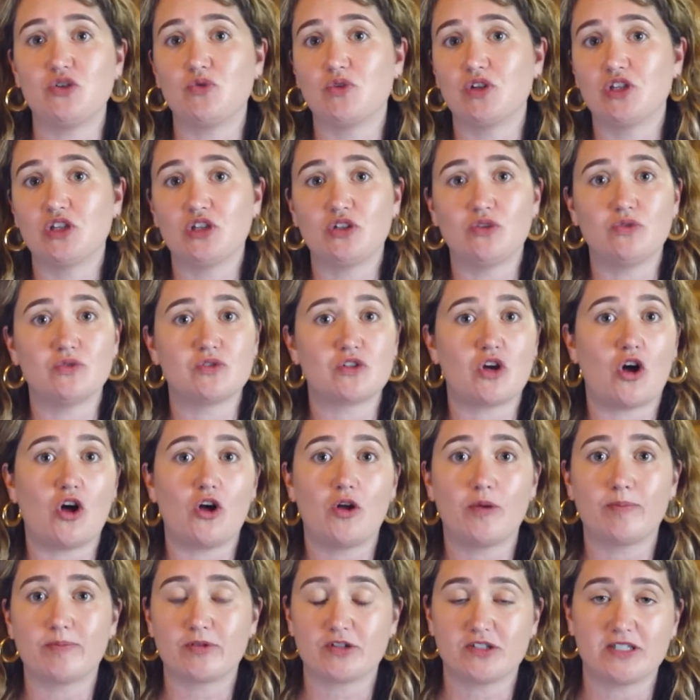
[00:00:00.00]
You can lose
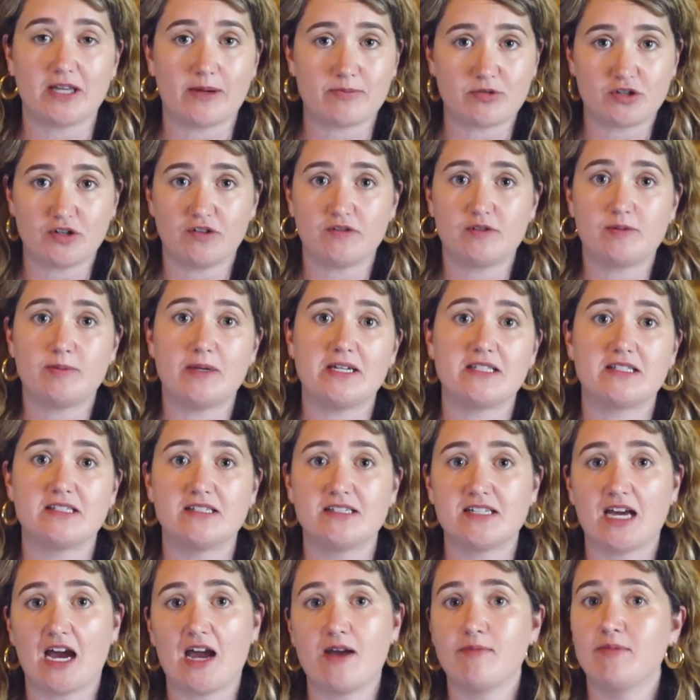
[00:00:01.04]
all perception of space
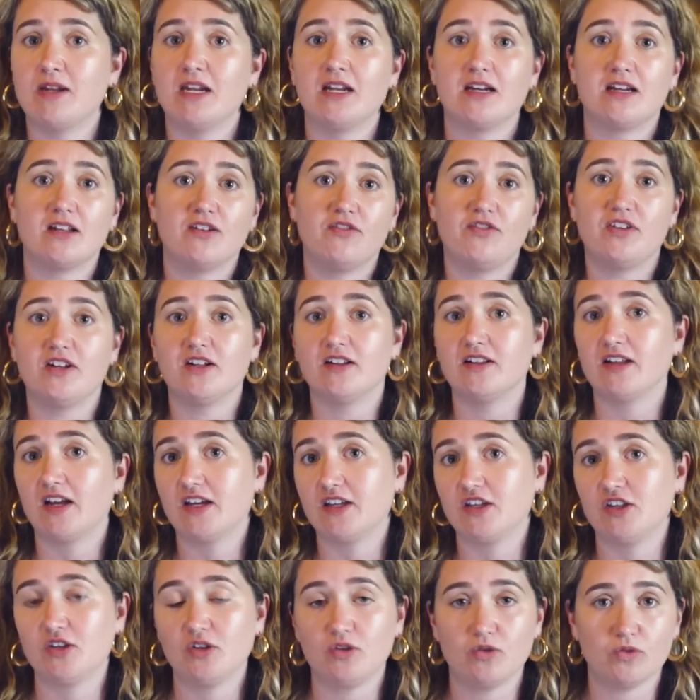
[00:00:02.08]
and time, and it can feel
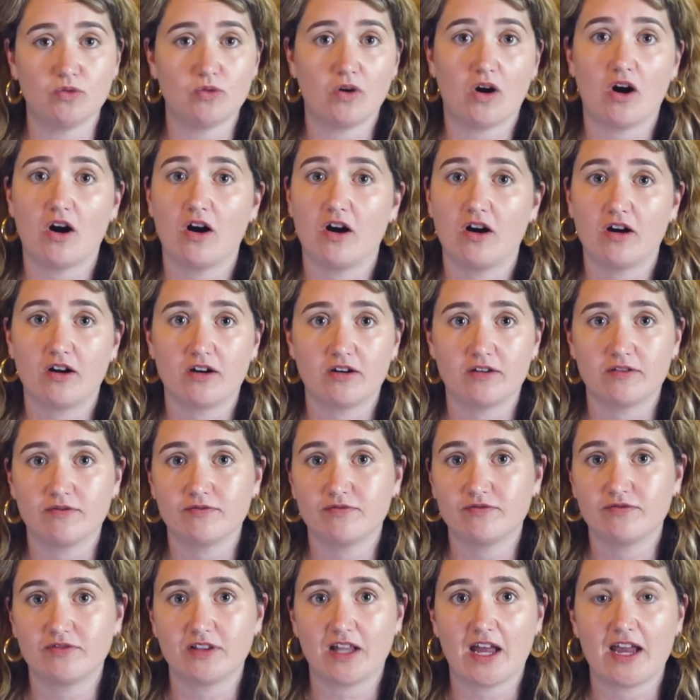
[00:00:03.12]
like you are
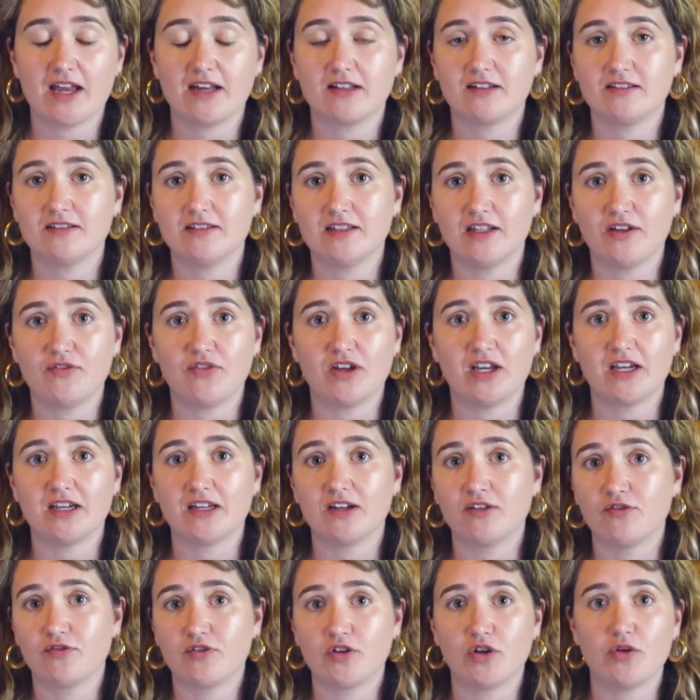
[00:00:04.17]
like living
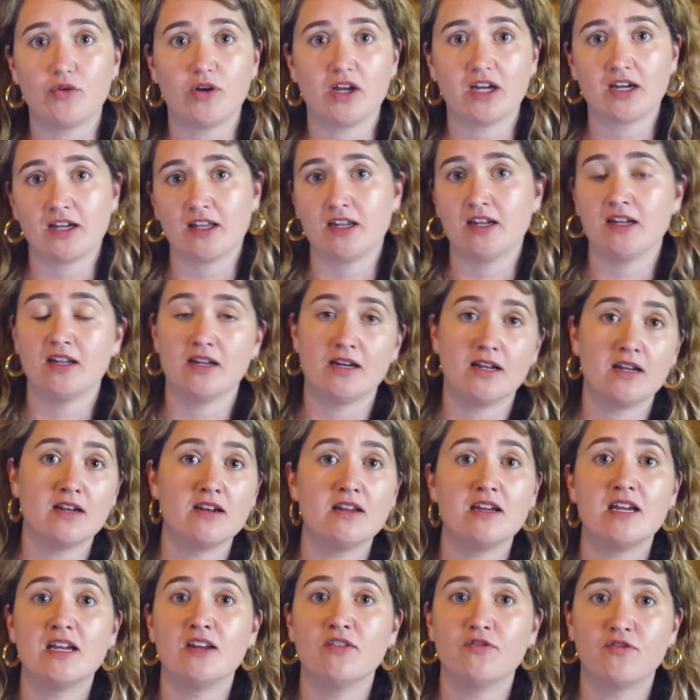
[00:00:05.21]
and floating in an
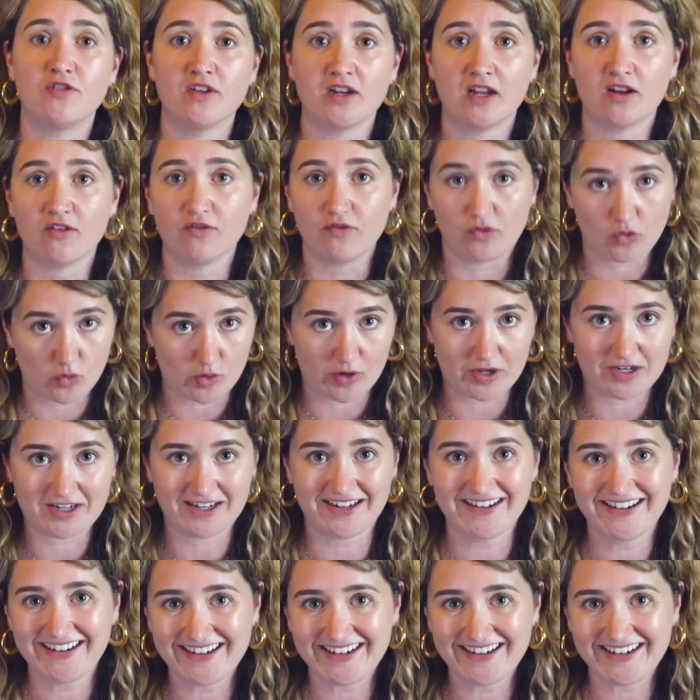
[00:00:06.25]
infinite void.